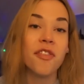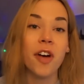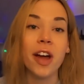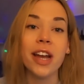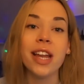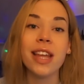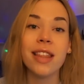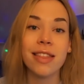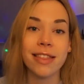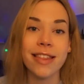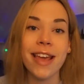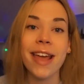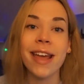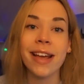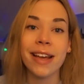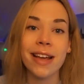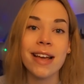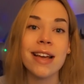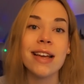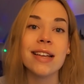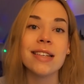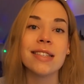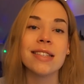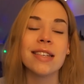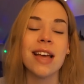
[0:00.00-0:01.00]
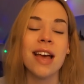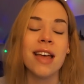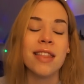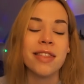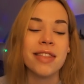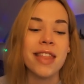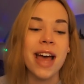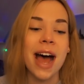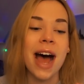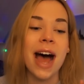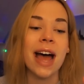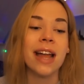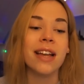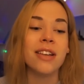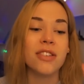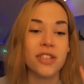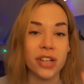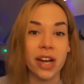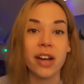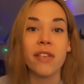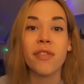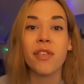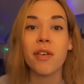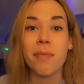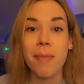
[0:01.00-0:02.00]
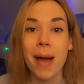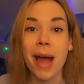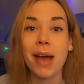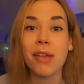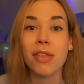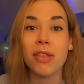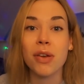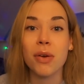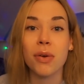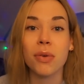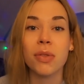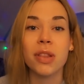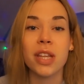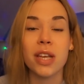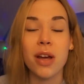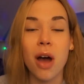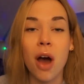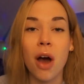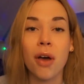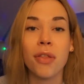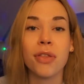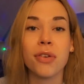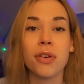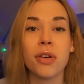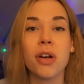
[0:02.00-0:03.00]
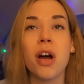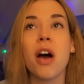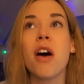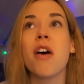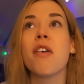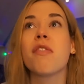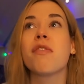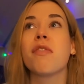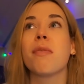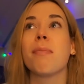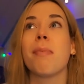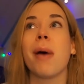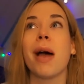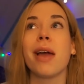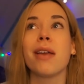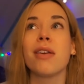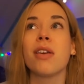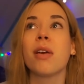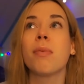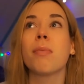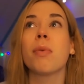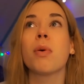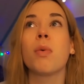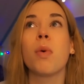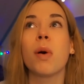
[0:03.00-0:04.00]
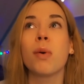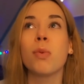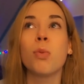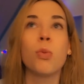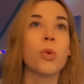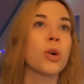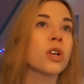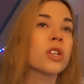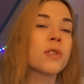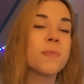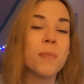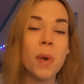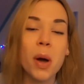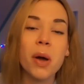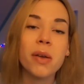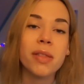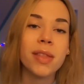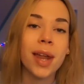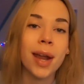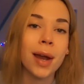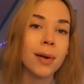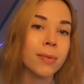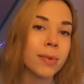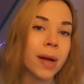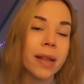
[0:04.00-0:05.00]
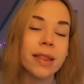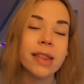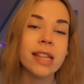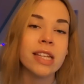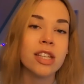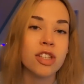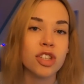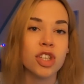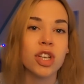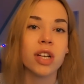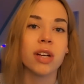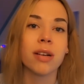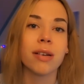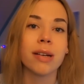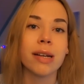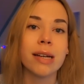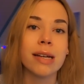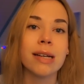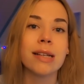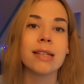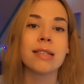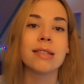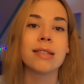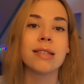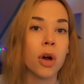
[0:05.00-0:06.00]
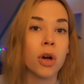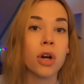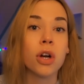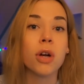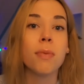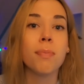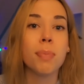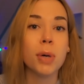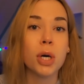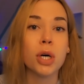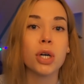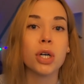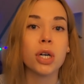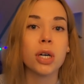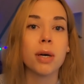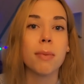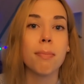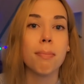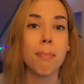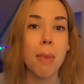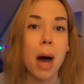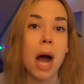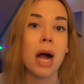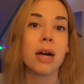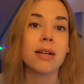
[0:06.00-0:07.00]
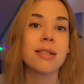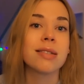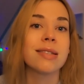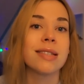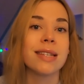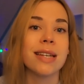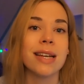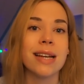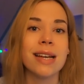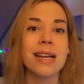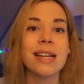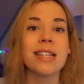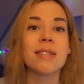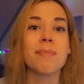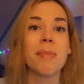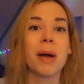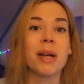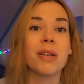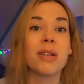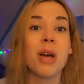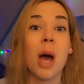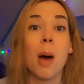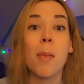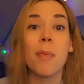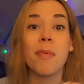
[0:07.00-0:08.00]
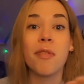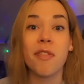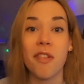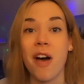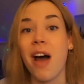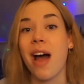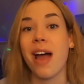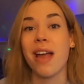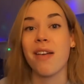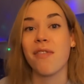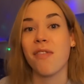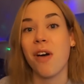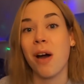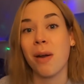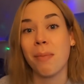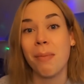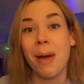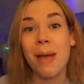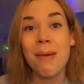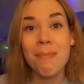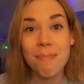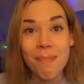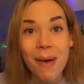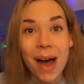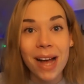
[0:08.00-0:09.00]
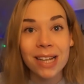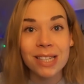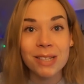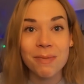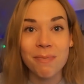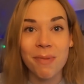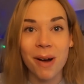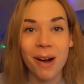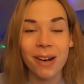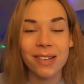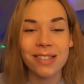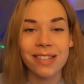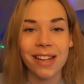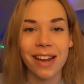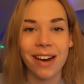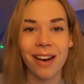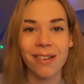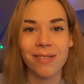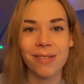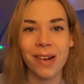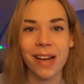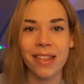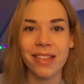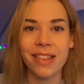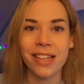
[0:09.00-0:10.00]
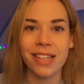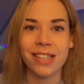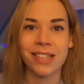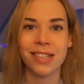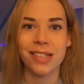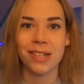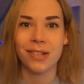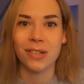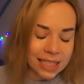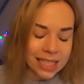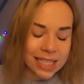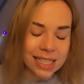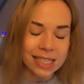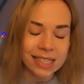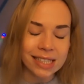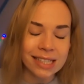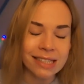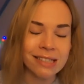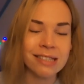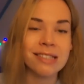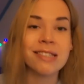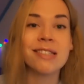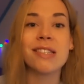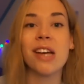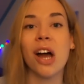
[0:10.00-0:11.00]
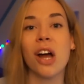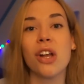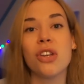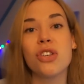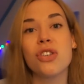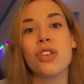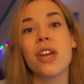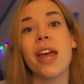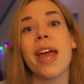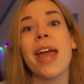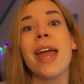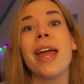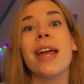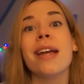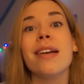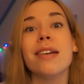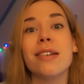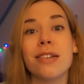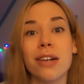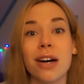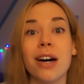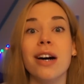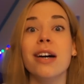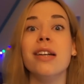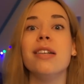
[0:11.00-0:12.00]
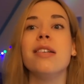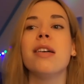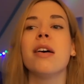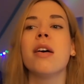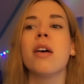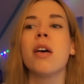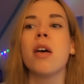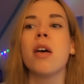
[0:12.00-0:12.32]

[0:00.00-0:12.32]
funny thing is that Jennifer Matthew, the author of my number one worst book that I read this year, is her book, Moxie, is my top five on my best books that I read this year. This is such a good